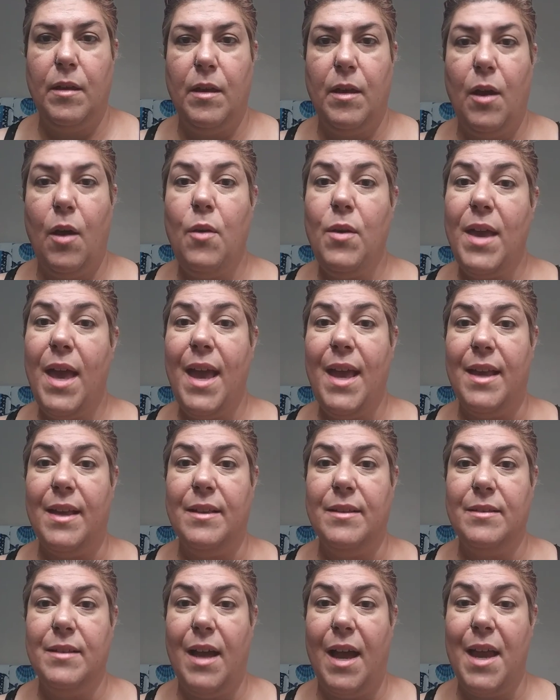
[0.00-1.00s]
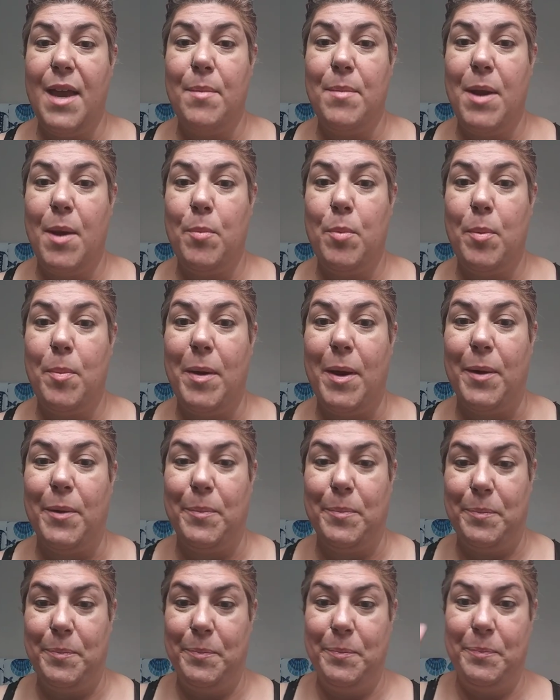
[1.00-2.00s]
Okay, I am now prepared.
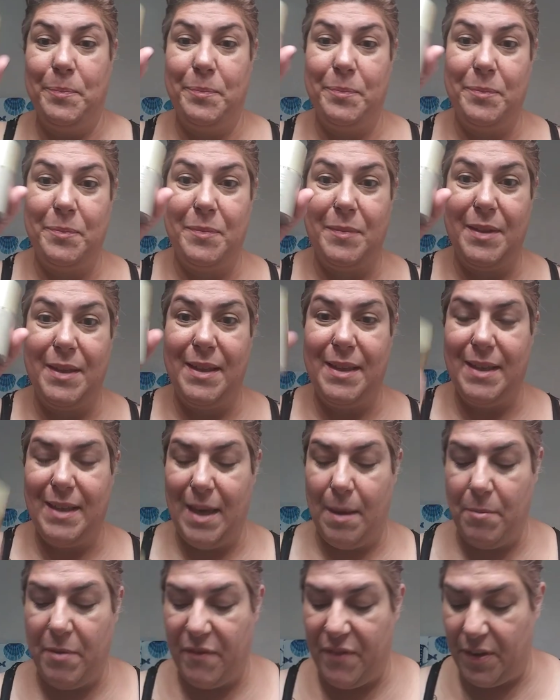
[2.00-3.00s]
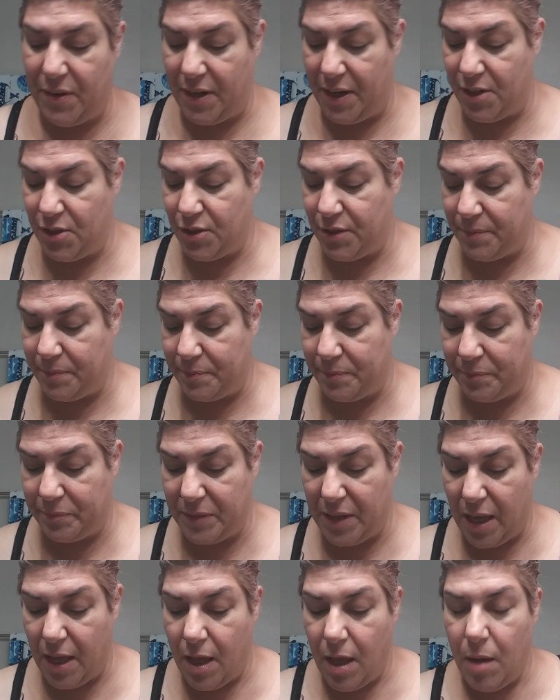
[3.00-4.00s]
Got my foundation.
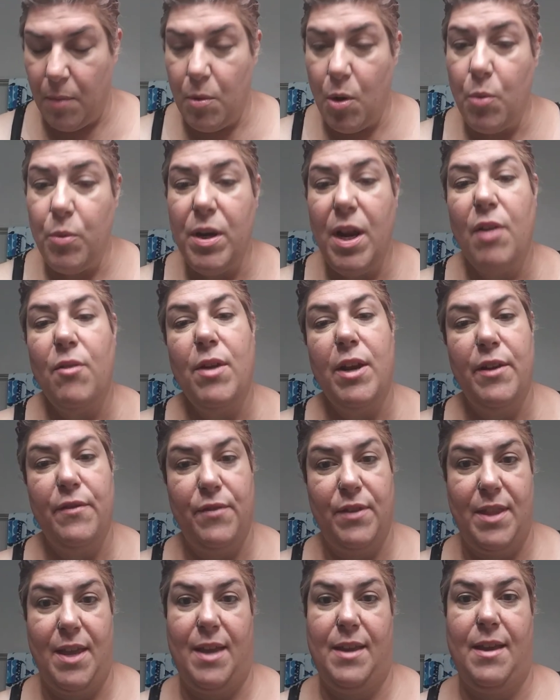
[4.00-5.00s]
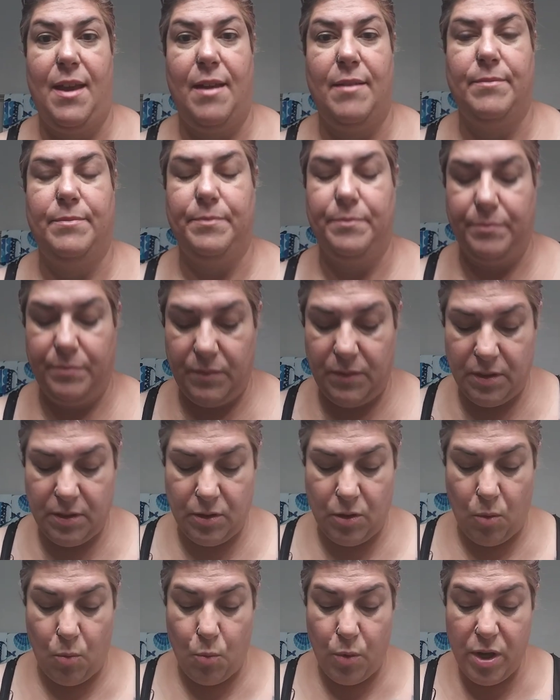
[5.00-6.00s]
But we're not ready for that yet.
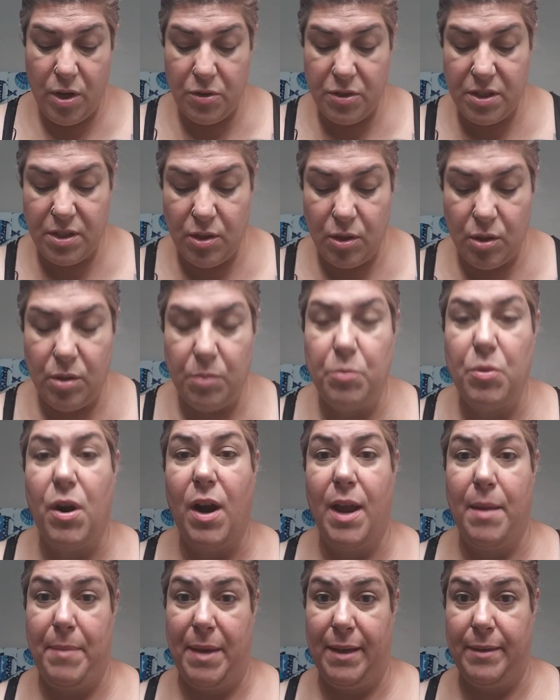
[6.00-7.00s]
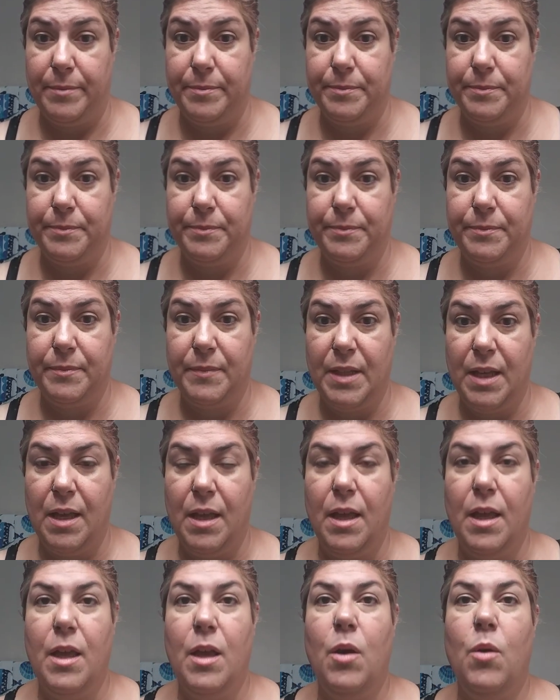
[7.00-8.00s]
We are still priming.
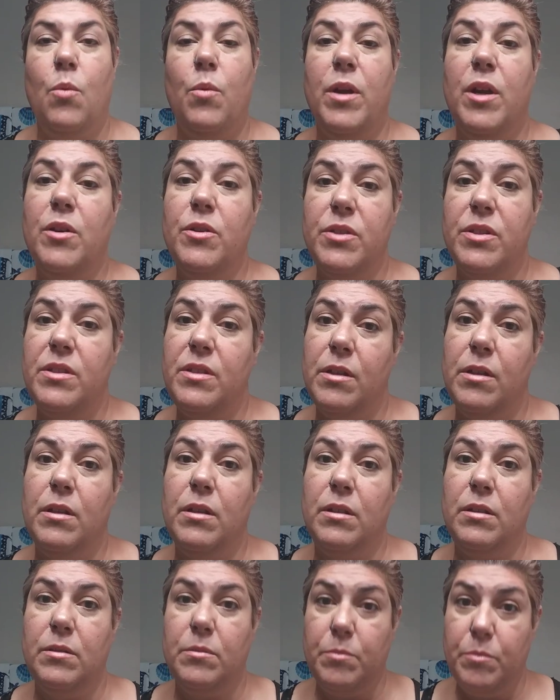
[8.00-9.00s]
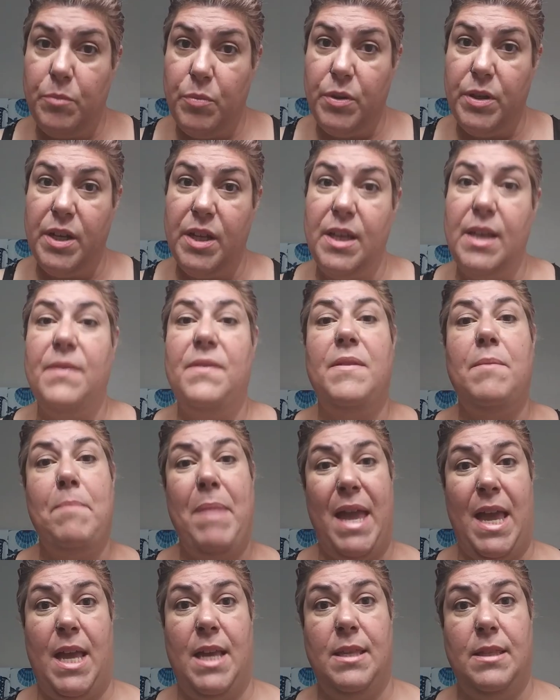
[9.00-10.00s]
We are still putting the
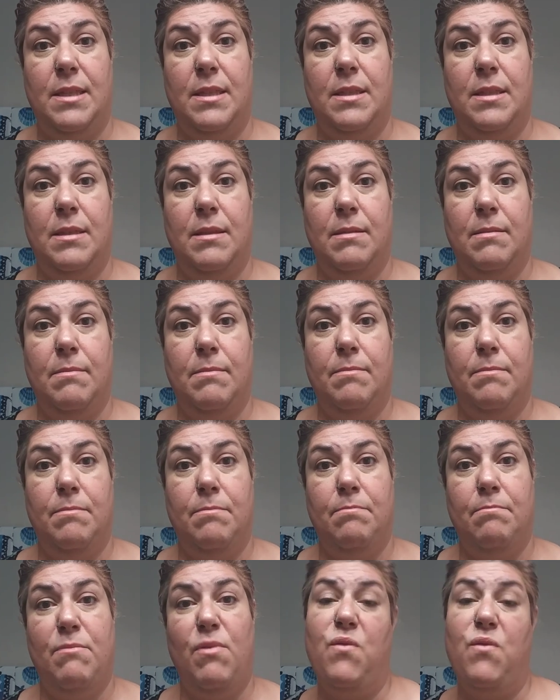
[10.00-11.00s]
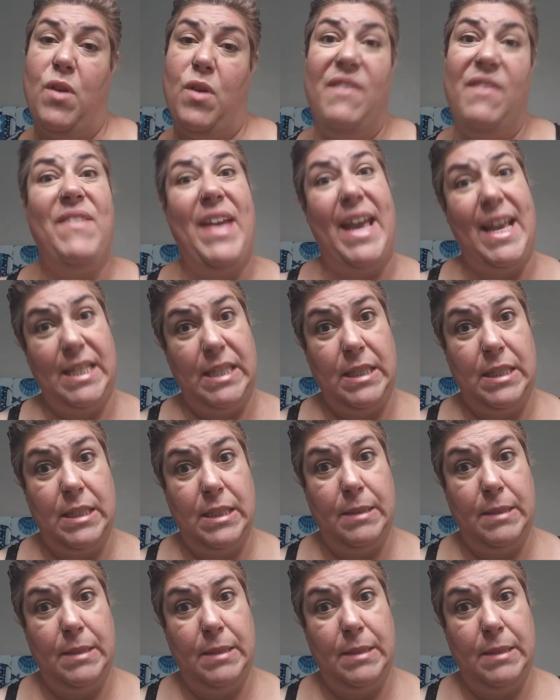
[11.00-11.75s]
base before the face.